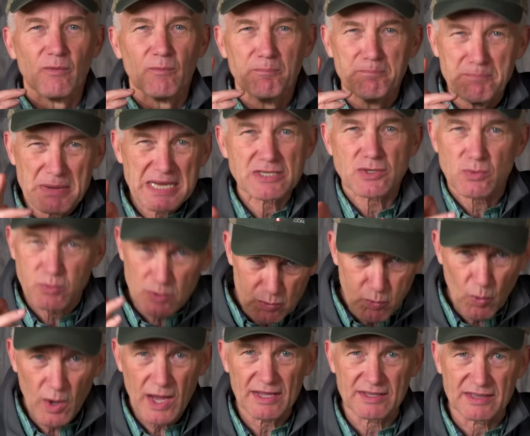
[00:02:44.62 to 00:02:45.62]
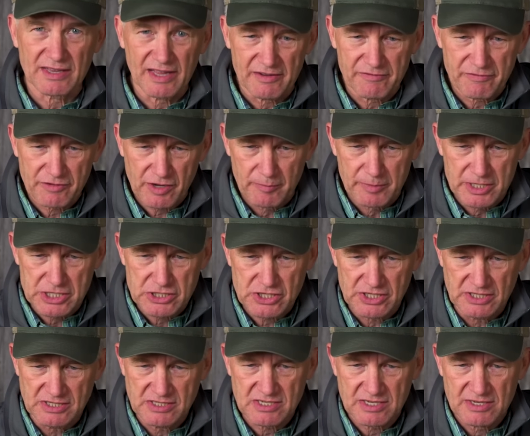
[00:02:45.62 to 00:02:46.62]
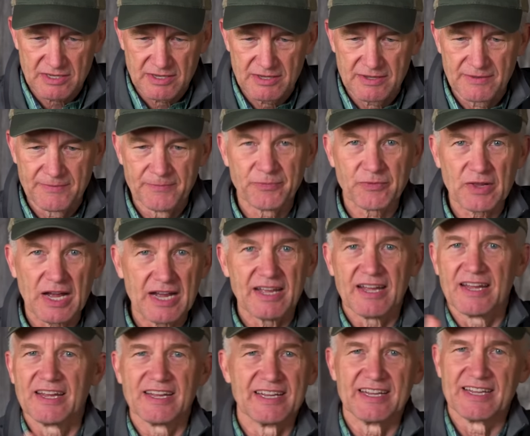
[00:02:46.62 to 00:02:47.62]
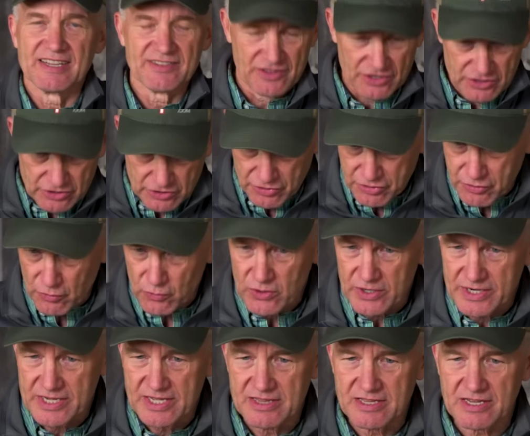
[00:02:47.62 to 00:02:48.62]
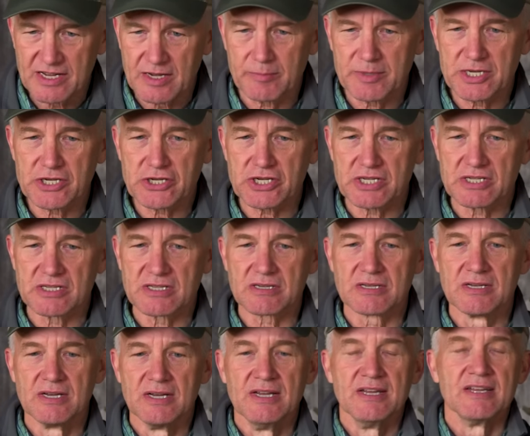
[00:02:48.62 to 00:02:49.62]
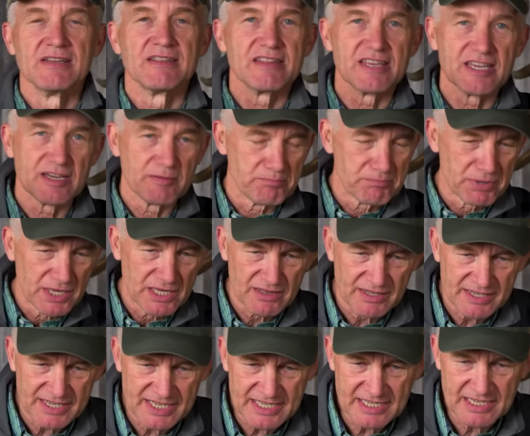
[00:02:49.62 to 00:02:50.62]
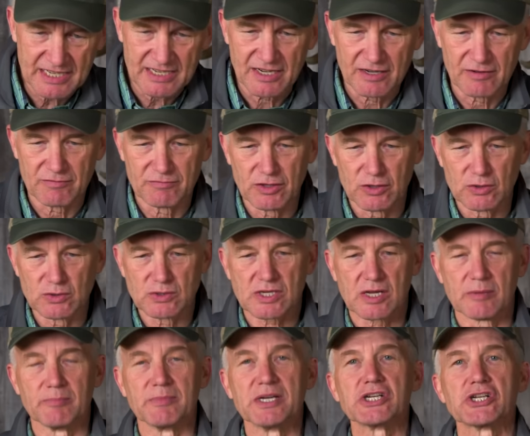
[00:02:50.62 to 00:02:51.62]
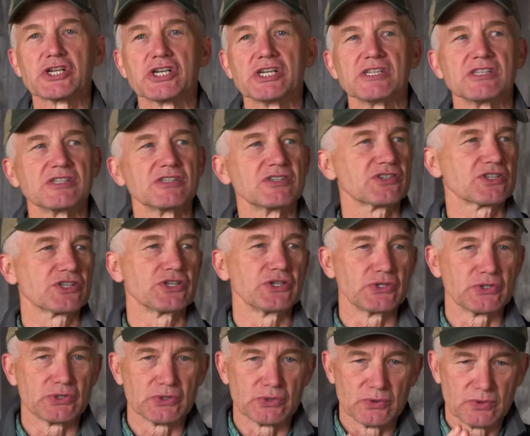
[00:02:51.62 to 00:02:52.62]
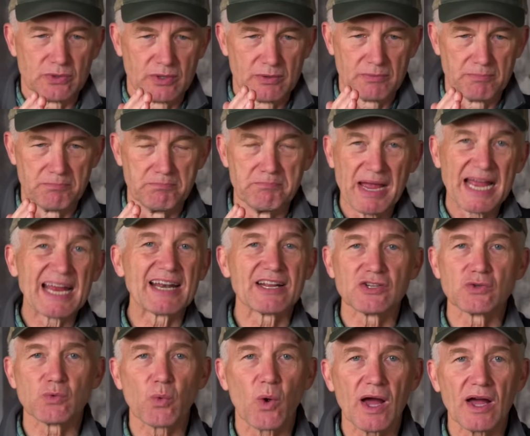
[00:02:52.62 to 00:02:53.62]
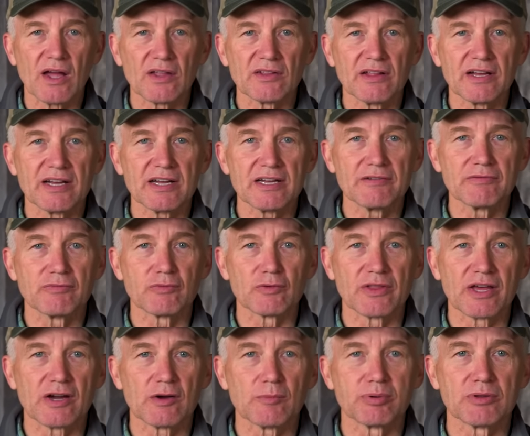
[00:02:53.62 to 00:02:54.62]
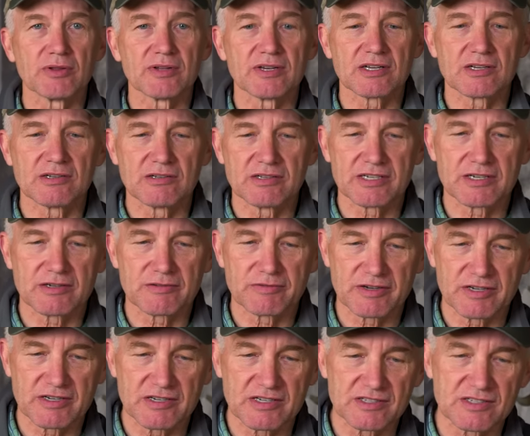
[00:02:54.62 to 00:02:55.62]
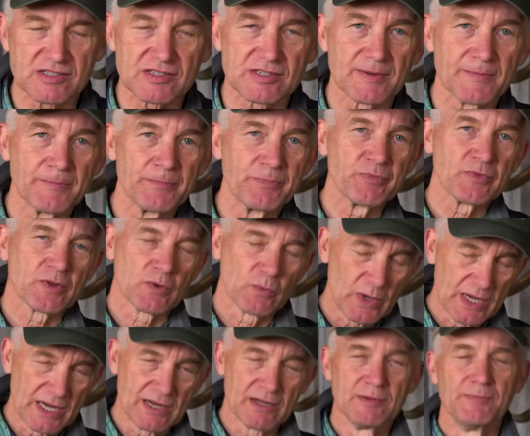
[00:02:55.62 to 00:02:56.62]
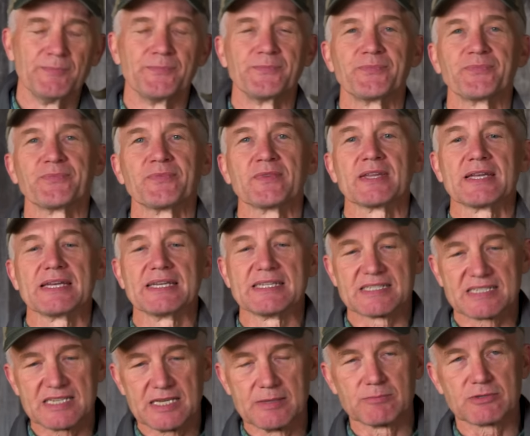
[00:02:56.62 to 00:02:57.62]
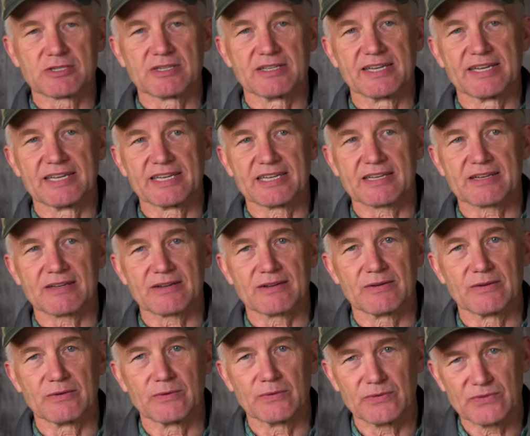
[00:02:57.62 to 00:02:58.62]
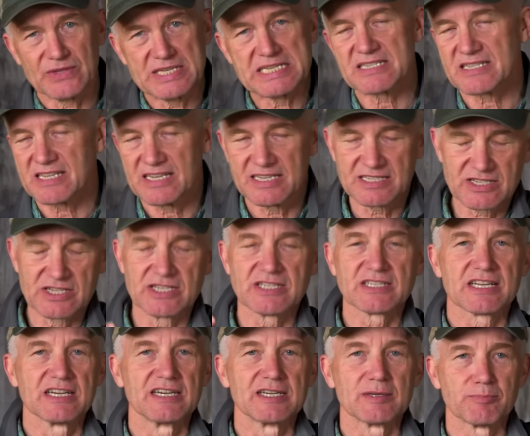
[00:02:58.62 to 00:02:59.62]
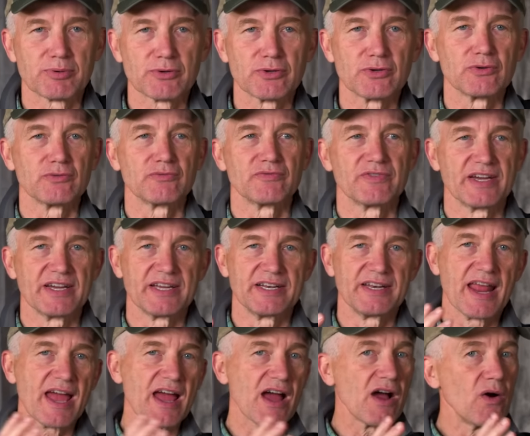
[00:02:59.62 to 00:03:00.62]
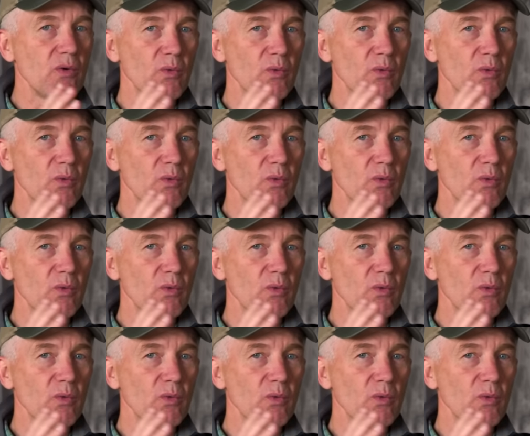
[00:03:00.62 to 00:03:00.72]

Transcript: mess with wildlife commissions. I, eh, the authority of the commissions, the ability of those commissions to manage wildlife without political interference? Well, it seems like these states just got to prove that now